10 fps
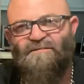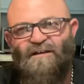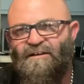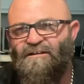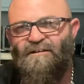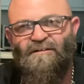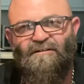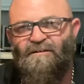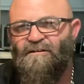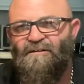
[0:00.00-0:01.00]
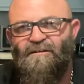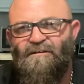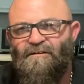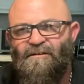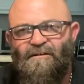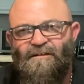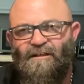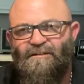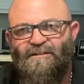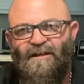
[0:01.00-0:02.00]
like a,
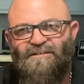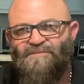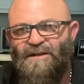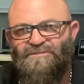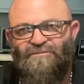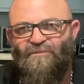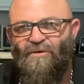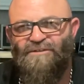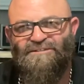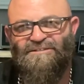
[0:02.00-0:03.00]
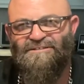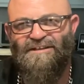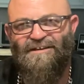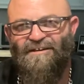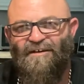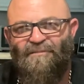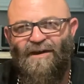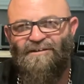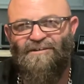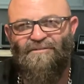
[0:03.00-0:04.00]
it's like special forces sneaking up
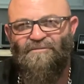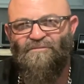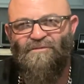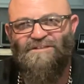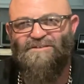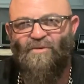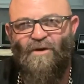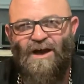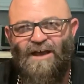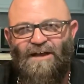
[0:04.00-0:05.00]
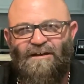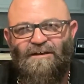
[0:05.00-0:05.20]
on you it's quiet